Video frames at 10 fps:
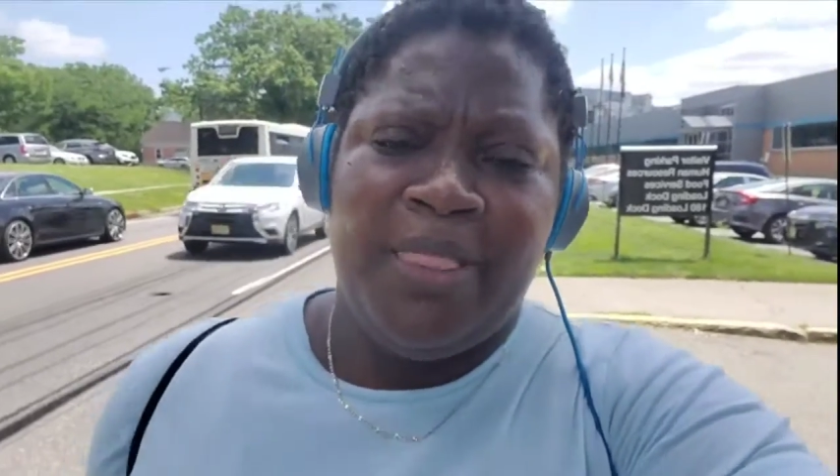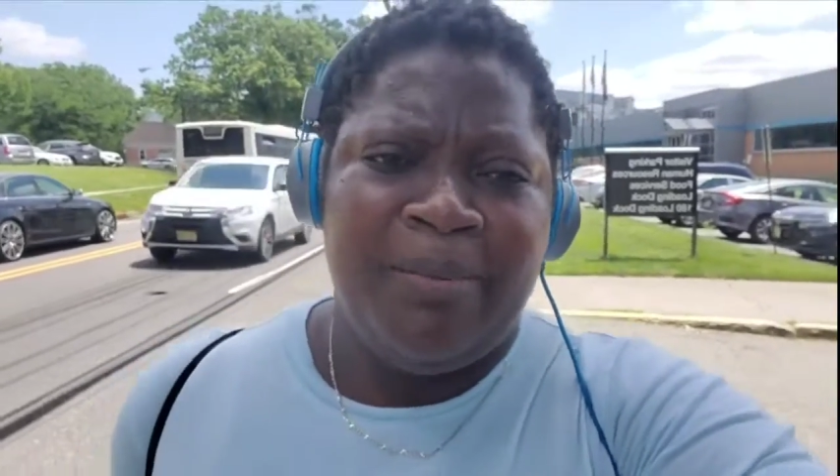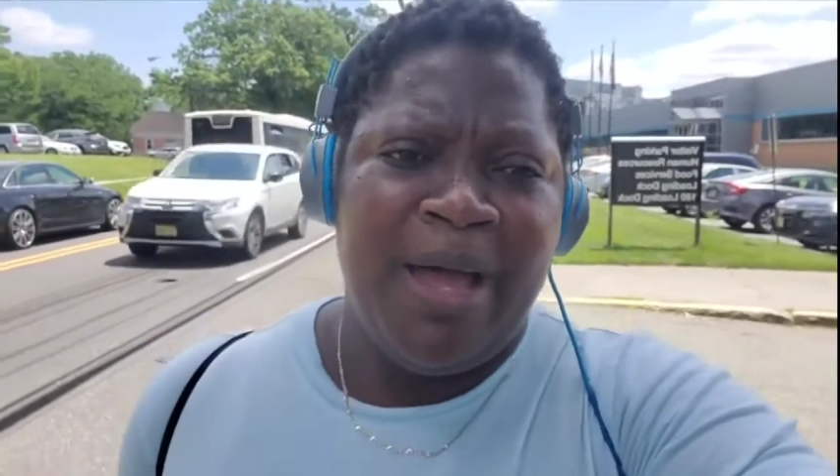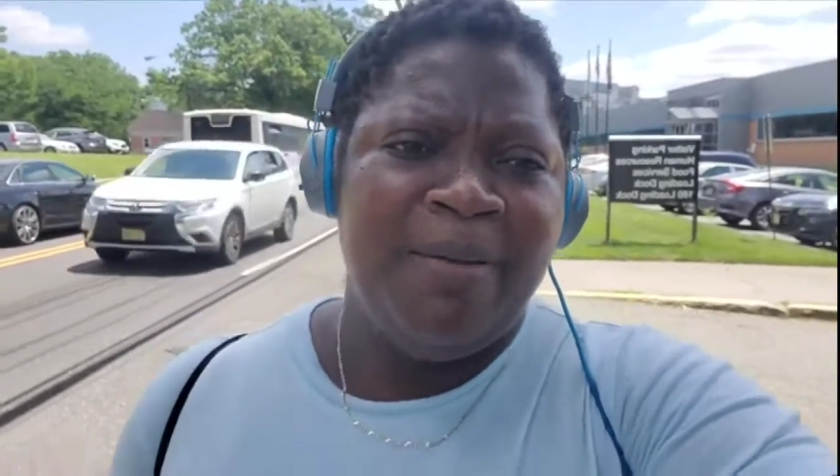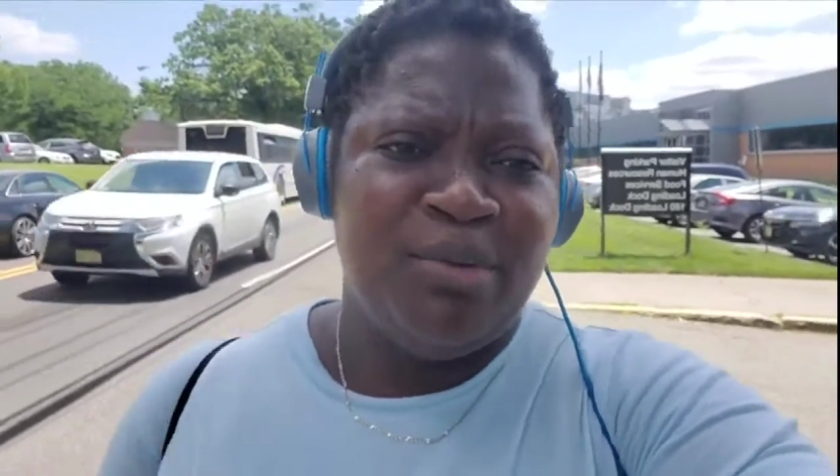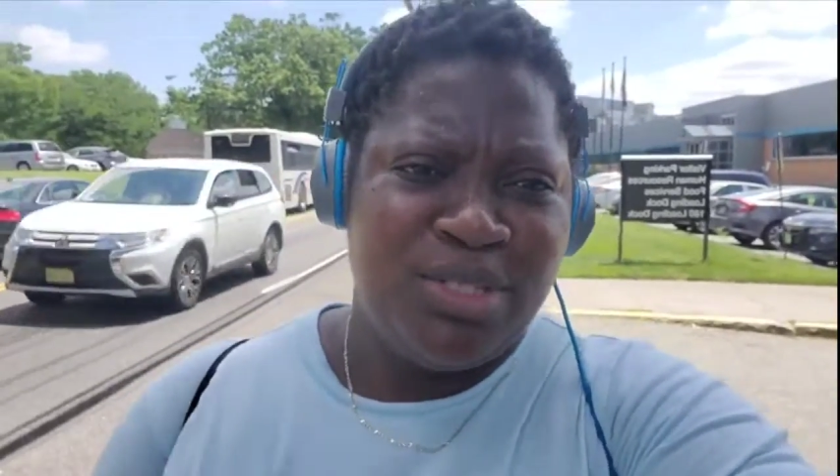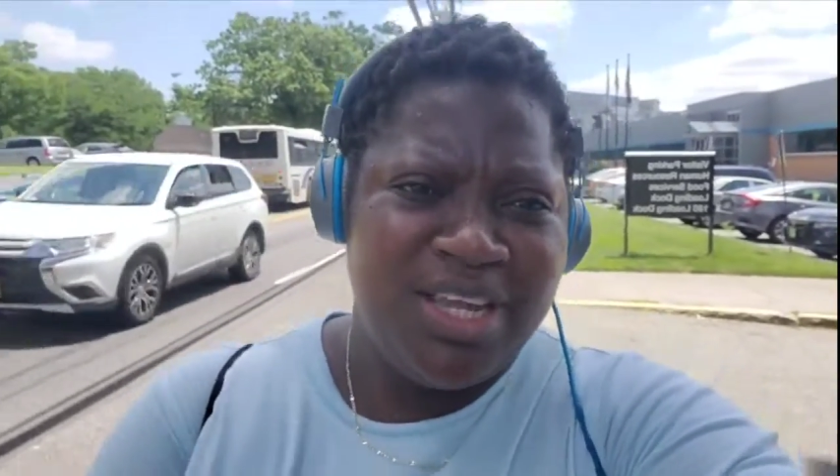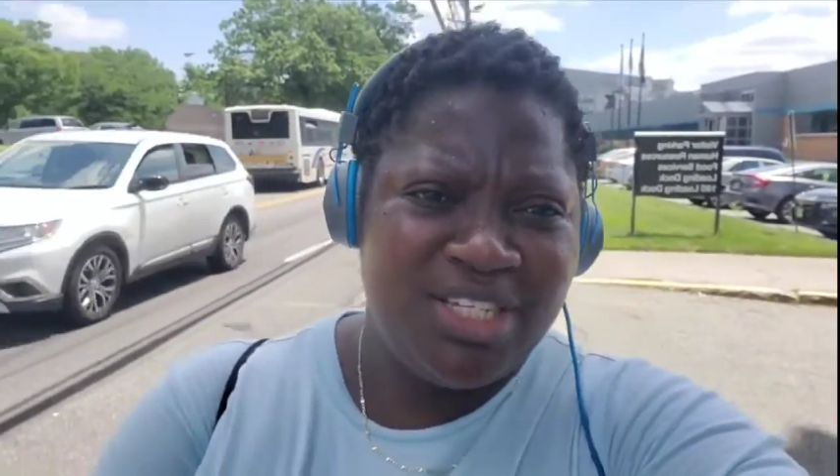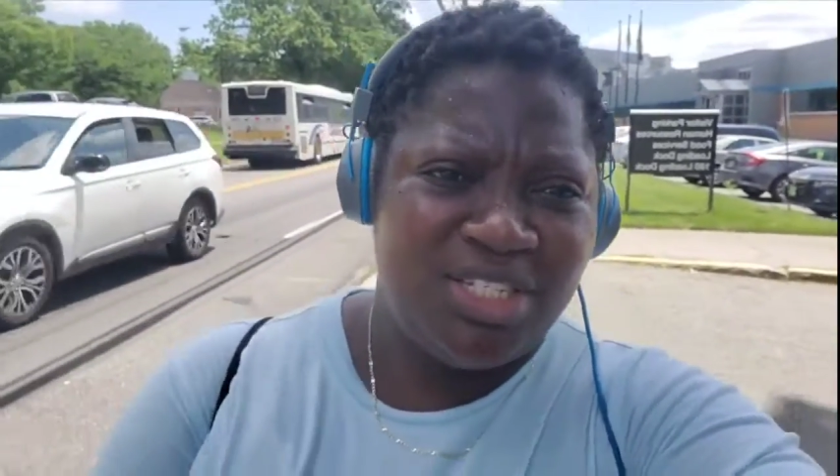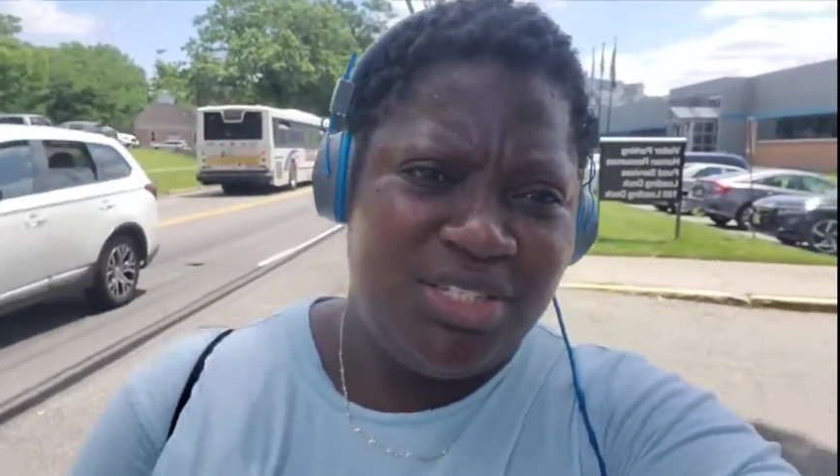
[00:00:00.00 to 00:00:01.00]
The Bible
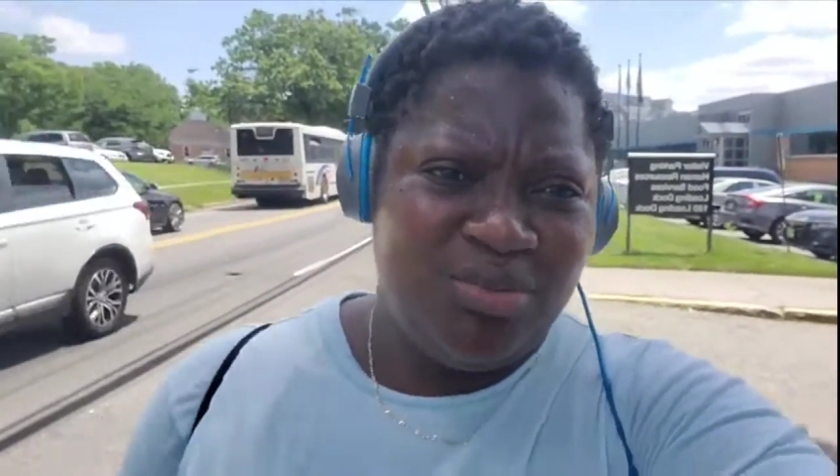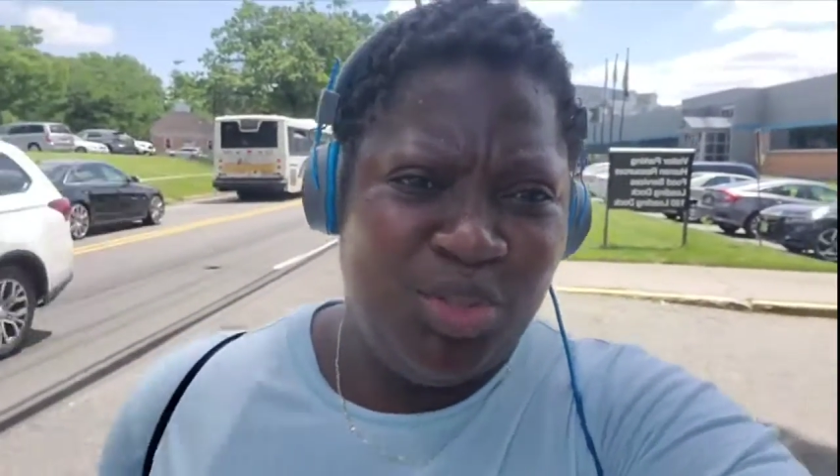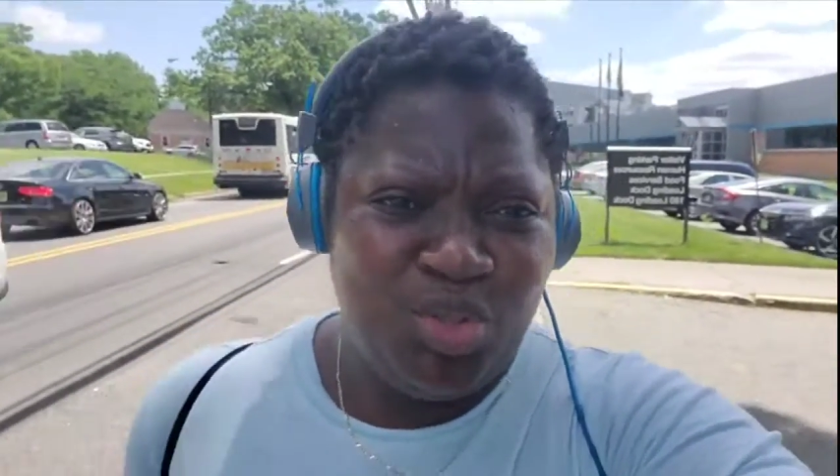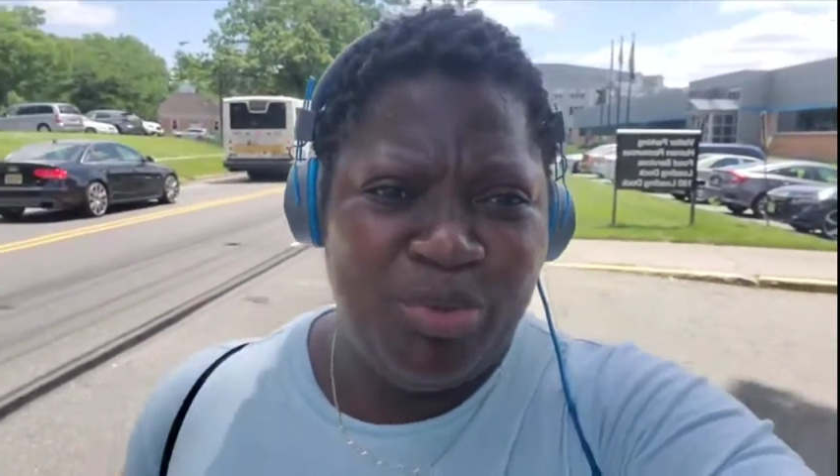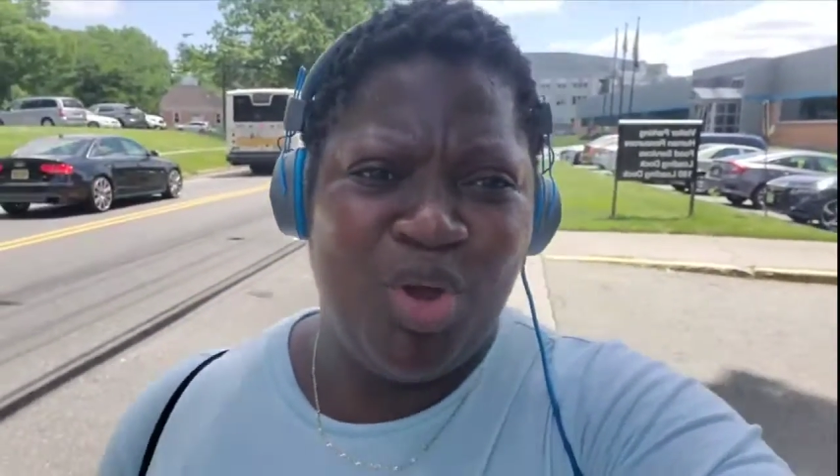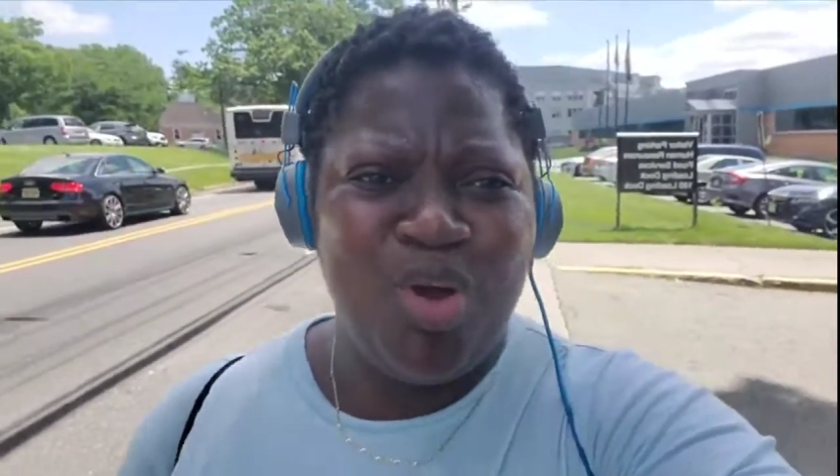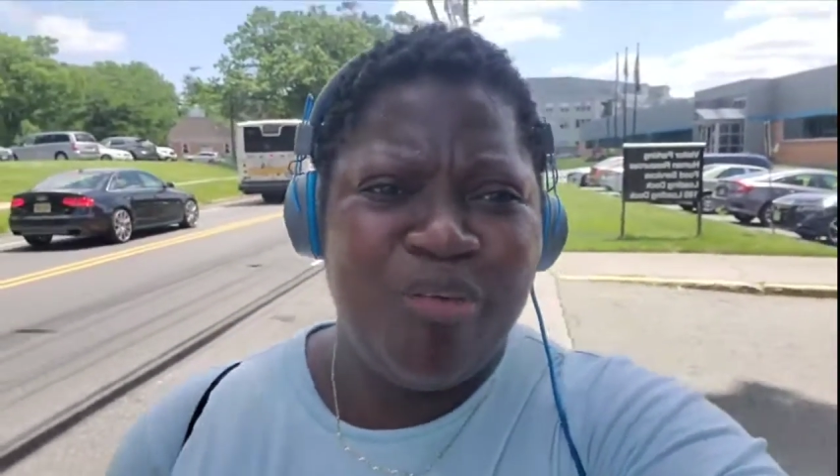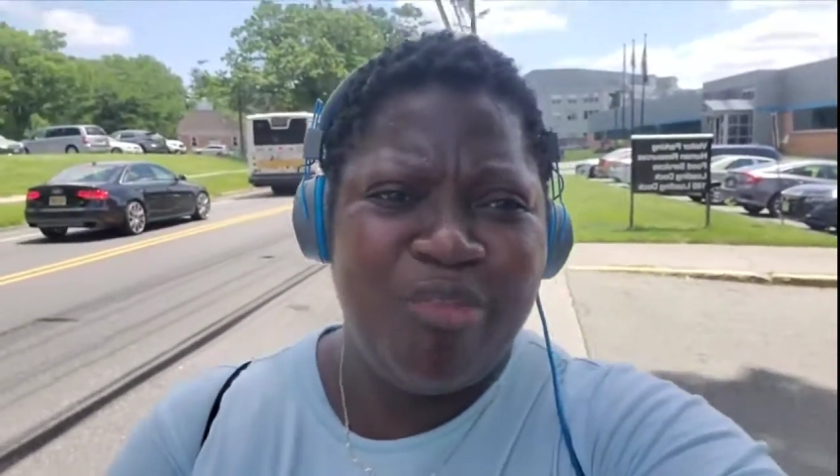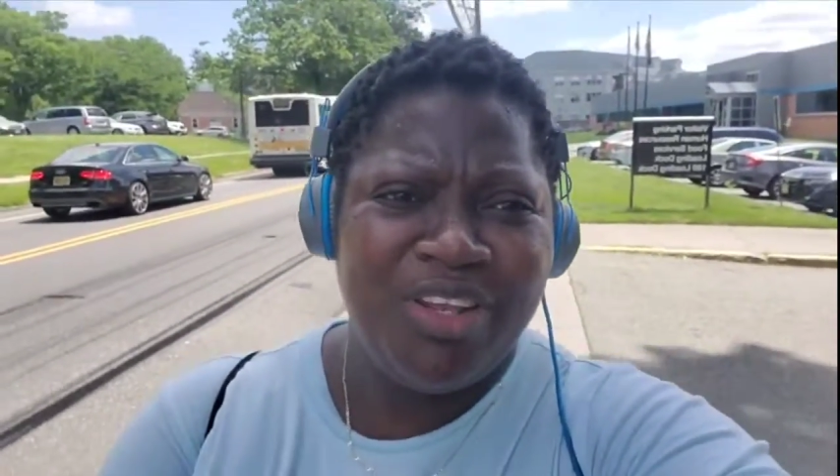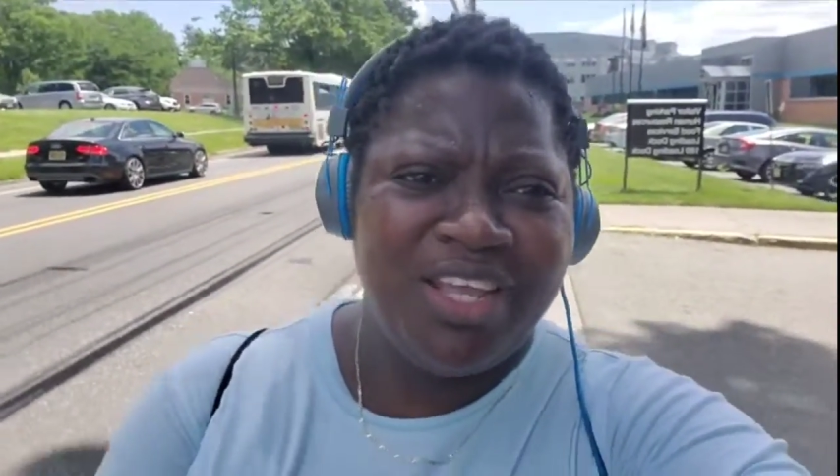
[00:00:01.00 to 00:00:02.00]
says we should be
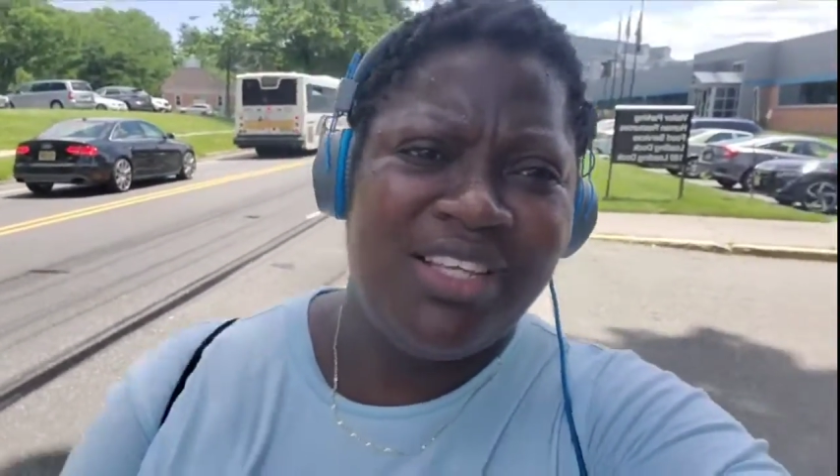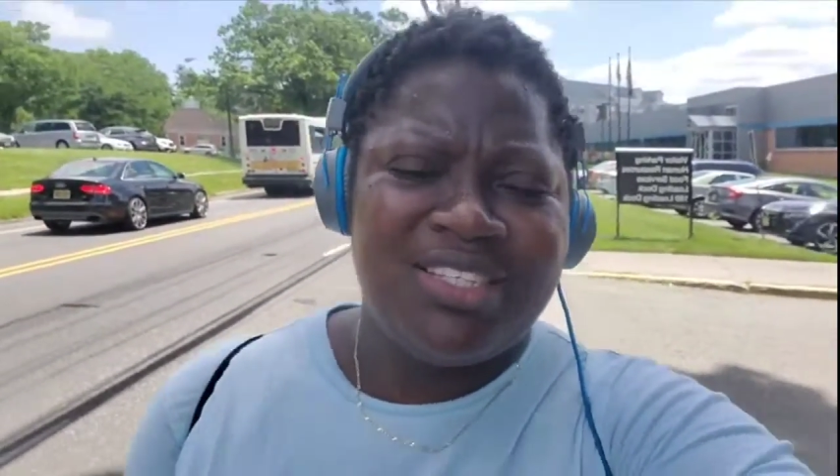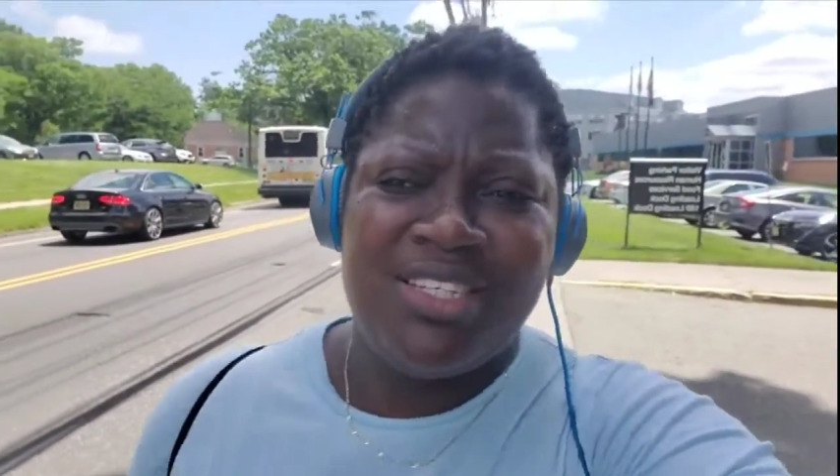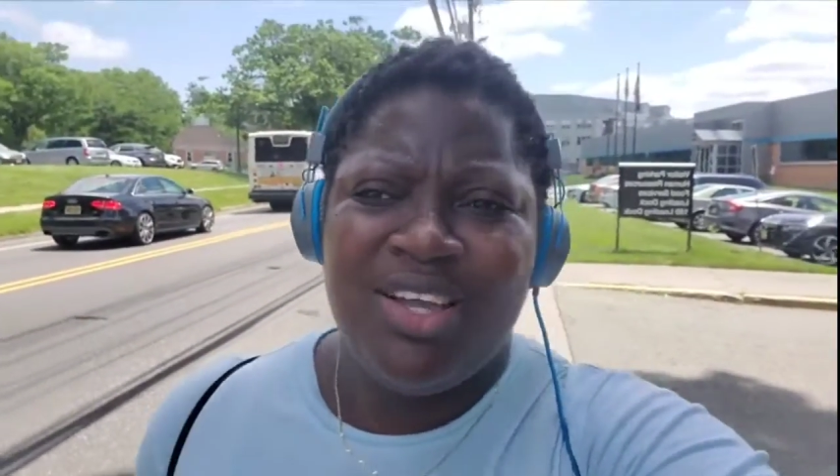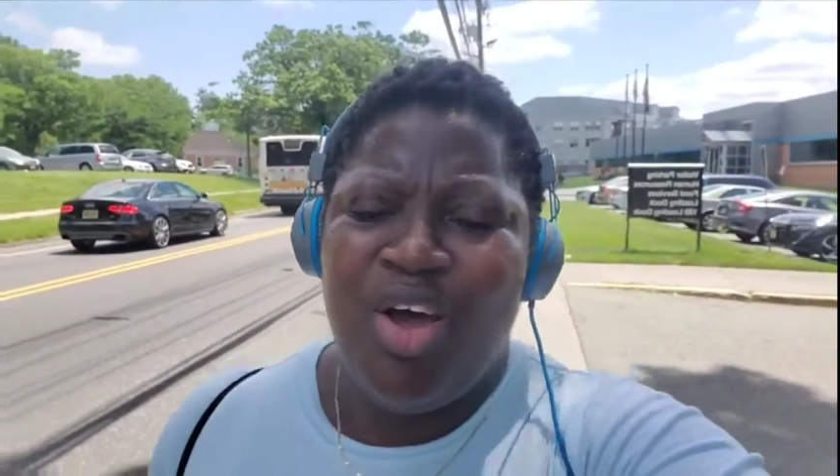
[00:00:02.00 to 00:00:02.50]
confident